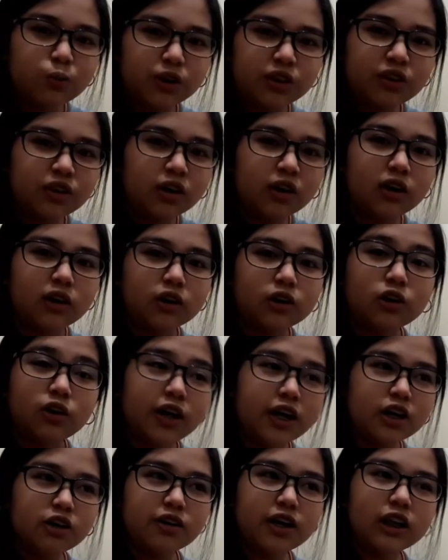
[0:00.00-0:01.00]
with her
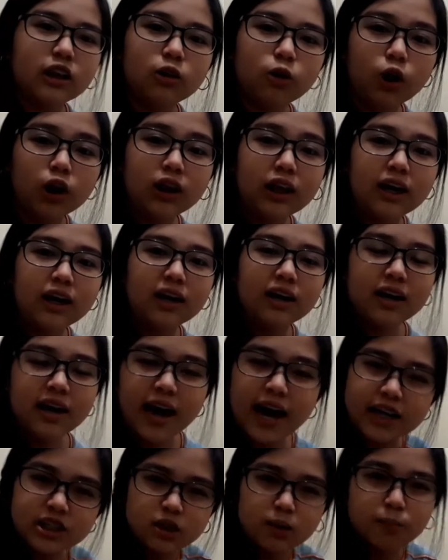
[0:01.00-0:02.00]
great-great-Lola
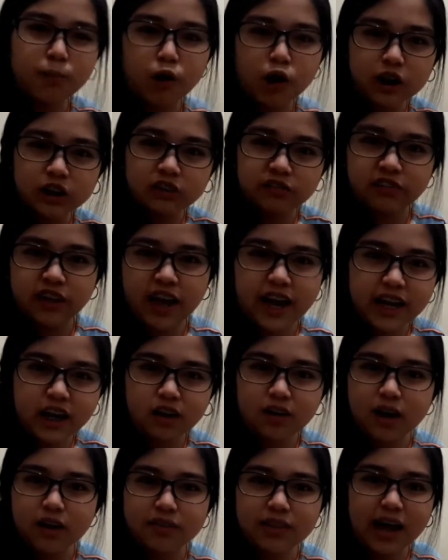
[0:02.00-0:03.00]
as a moth flying
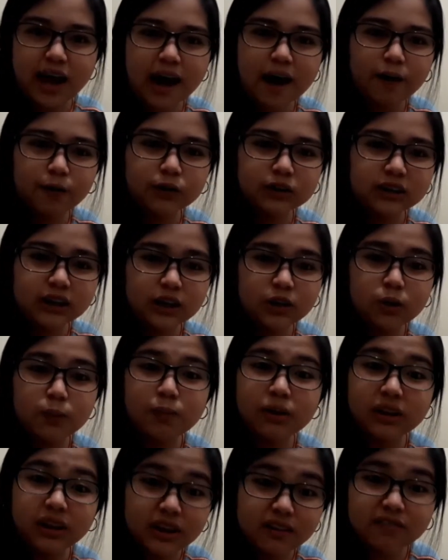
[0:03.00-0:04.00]
around the house, and you
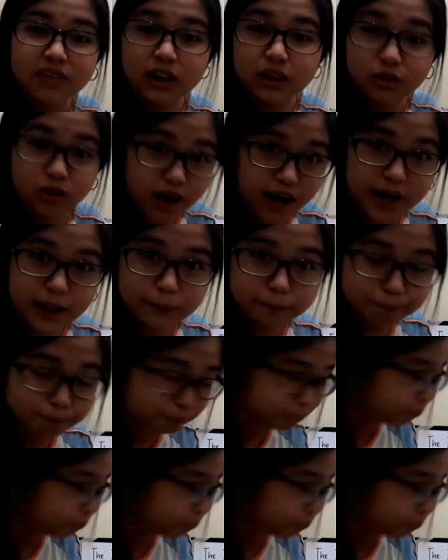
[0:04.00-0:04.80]
believed it, right?